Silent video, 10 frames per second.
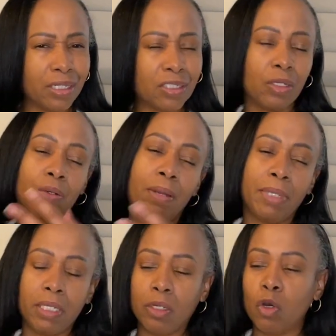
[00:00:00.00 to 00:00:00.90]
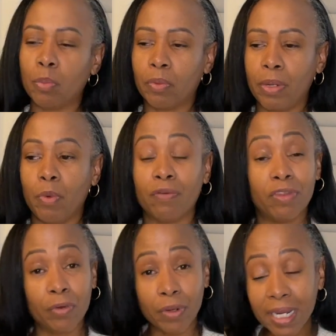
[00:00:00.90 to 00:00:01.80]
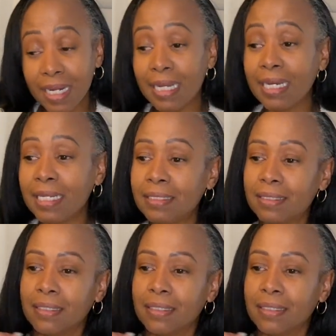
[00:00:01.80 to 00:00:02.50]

So I'm gonna incorporate more of the green in it.